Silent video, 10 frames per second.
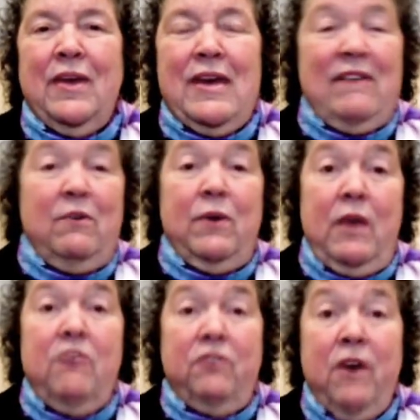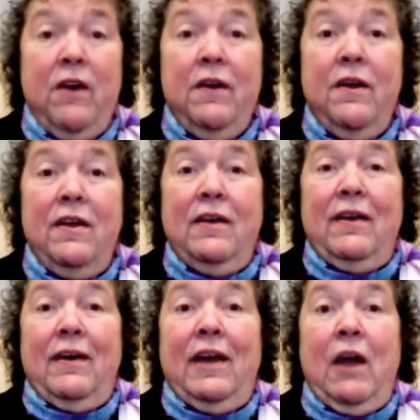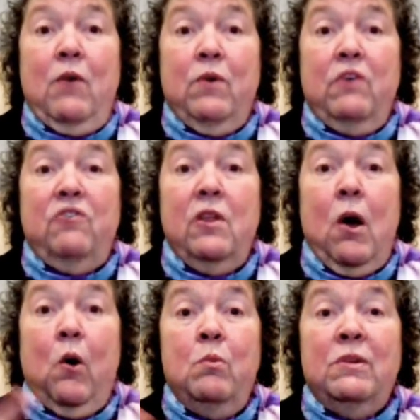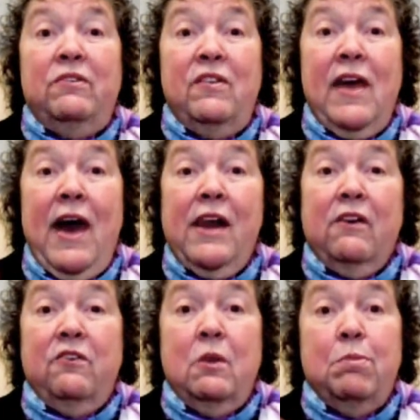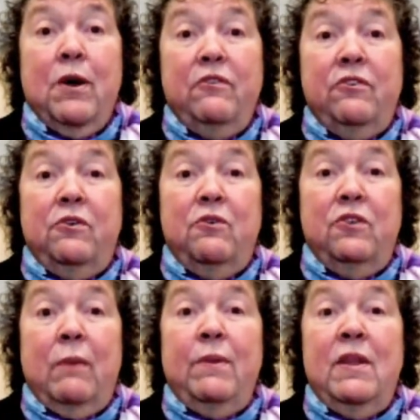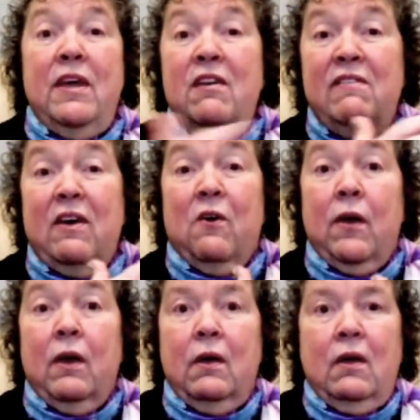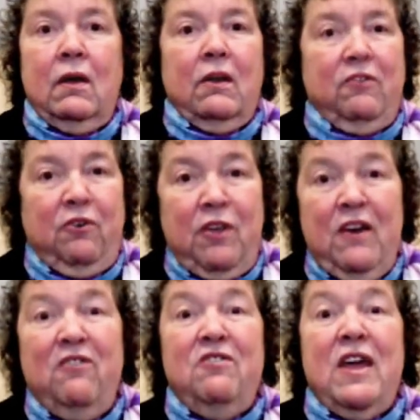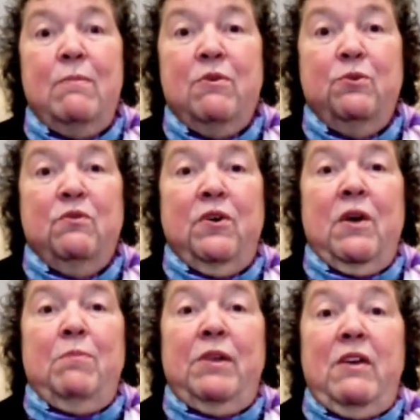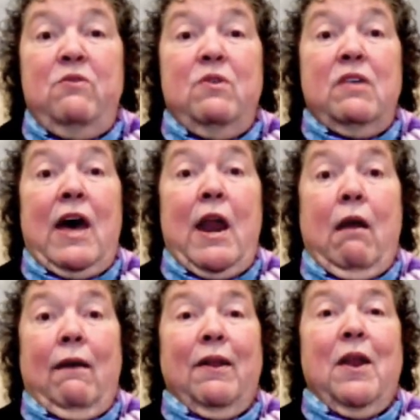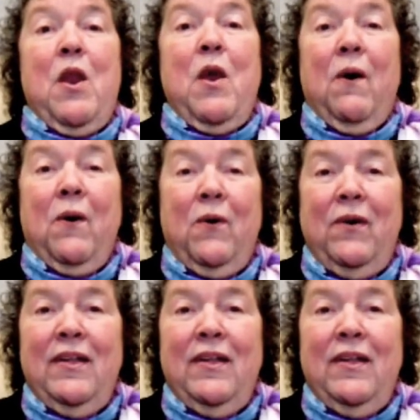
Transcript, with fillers: And so he started an outreach to the homeless, to the addicts, to the prostitutes up in his area. Do you think his neighbors were very pleased with that? No.